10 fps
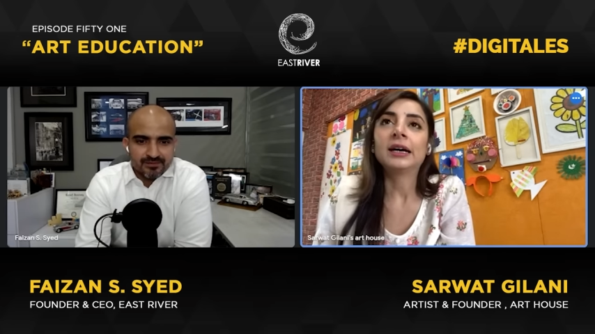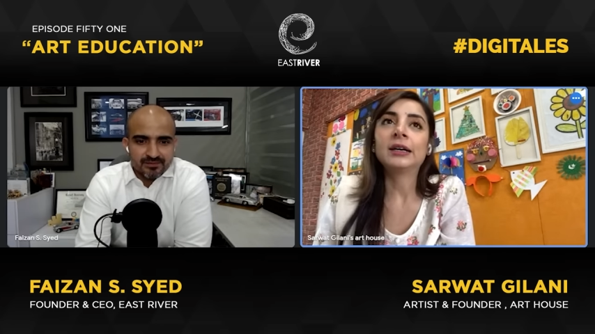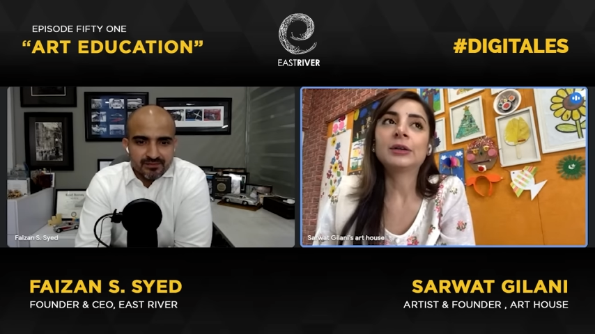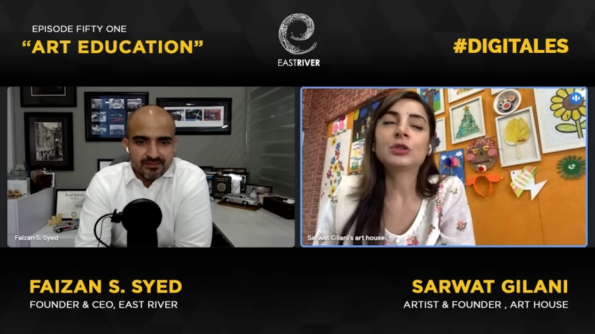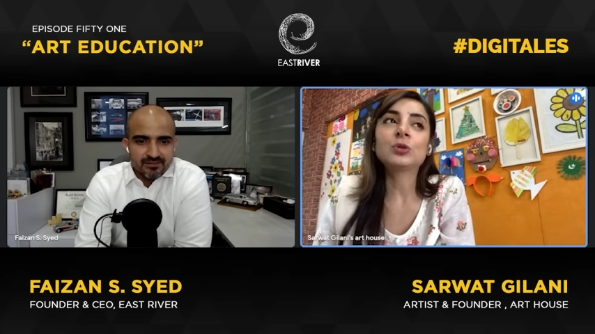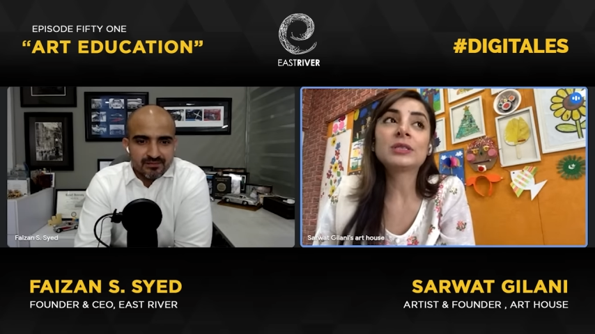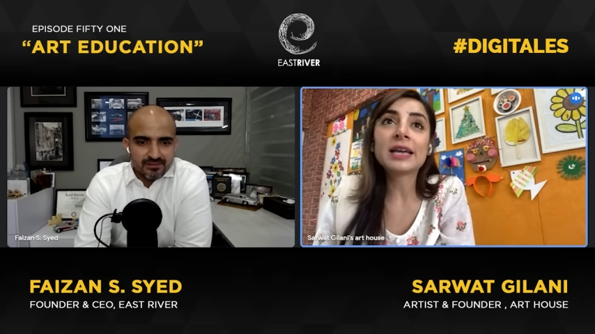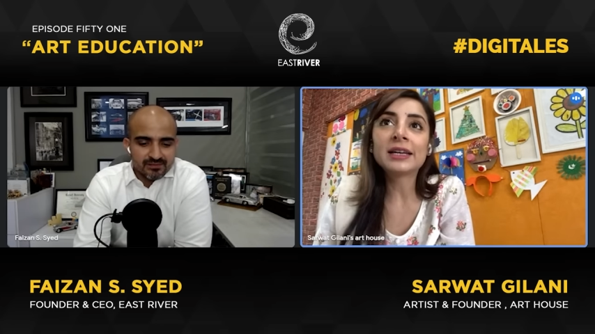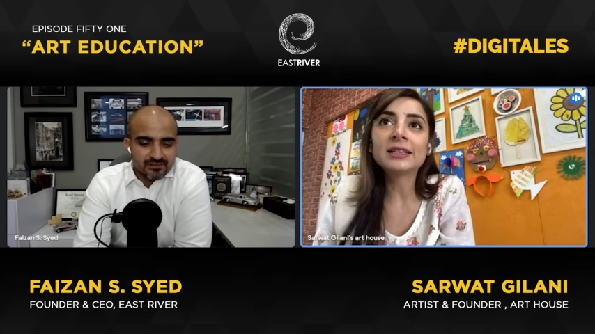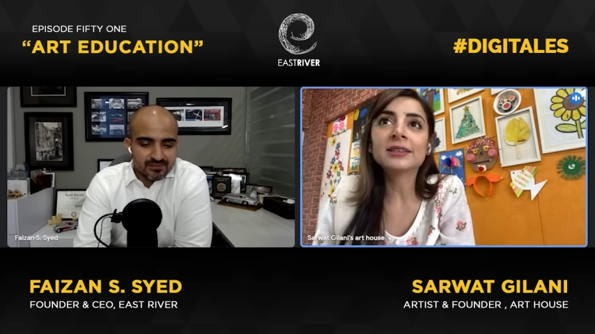Speaker 1: Uh, to
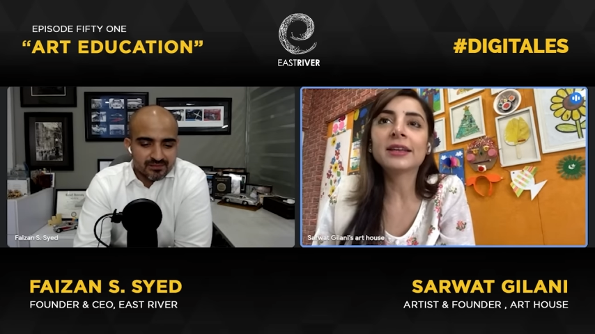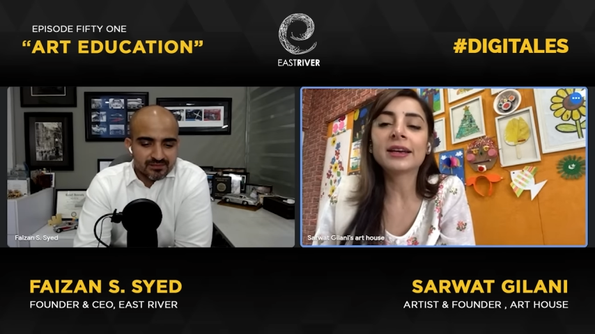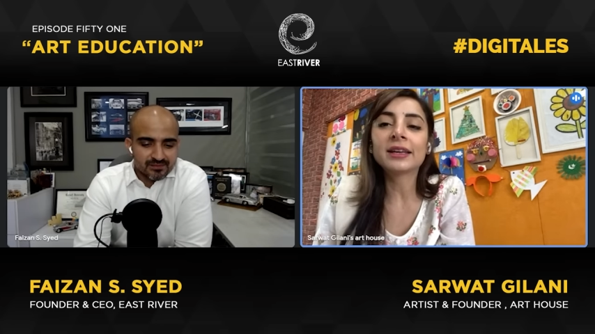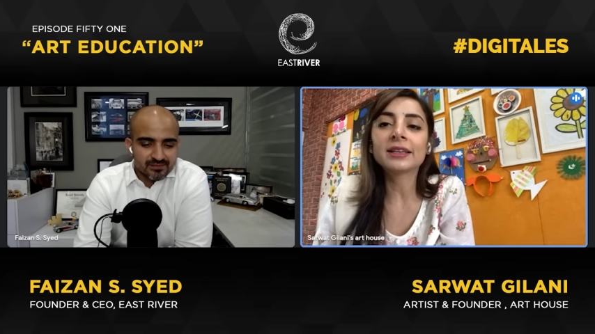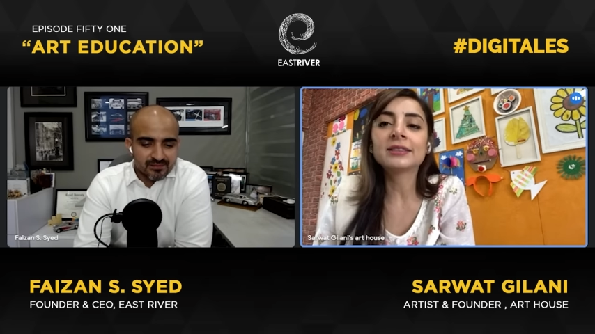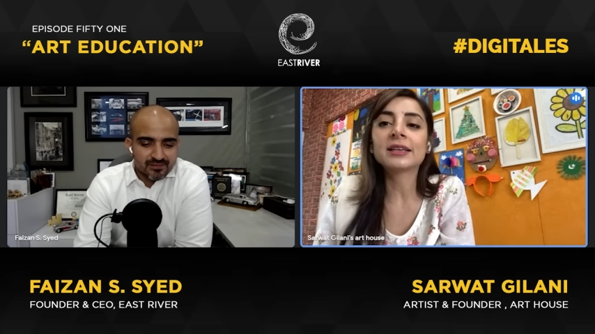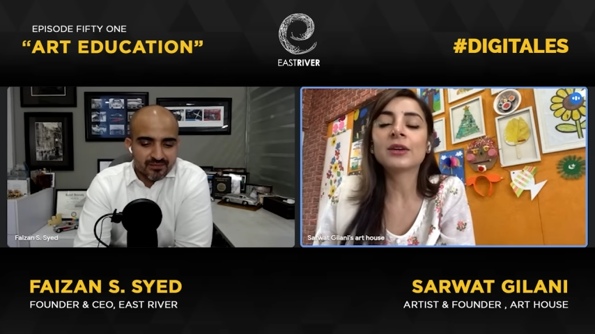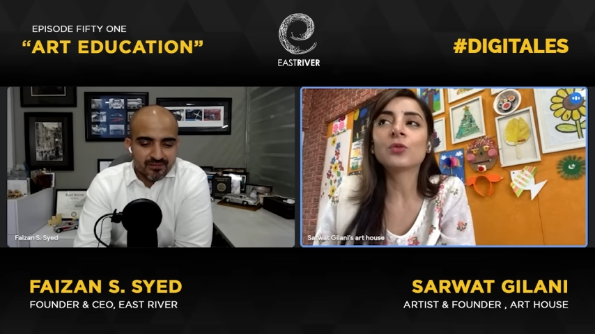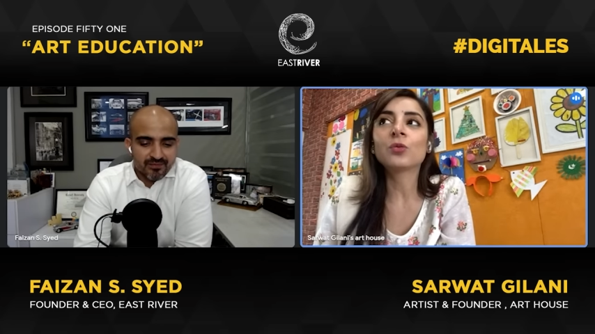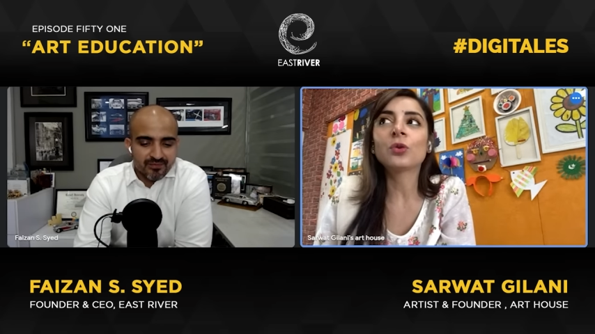send their kids
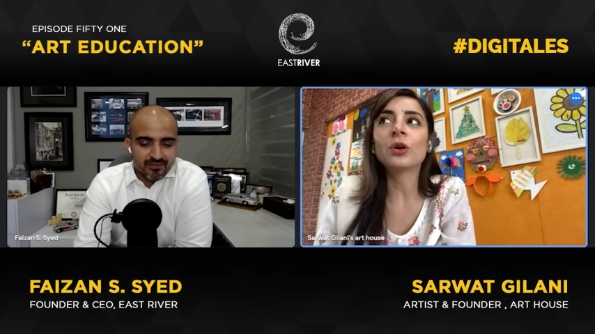and